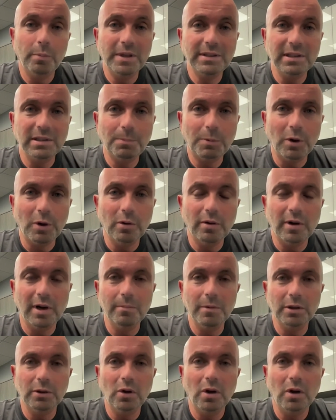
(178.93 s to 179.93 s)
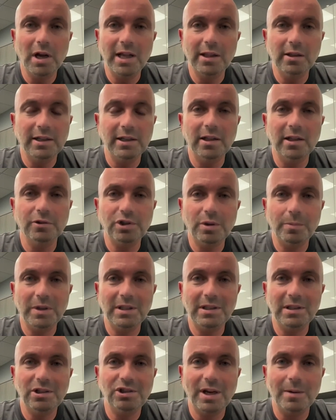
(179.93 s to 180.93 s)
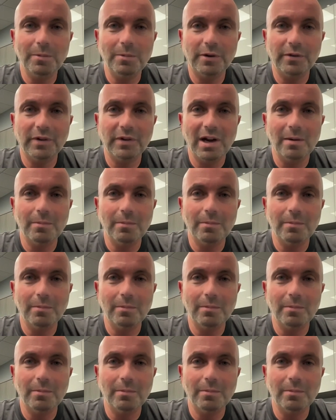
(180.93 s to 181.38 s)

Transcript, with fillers: business program in Long Island LGBT Chamber of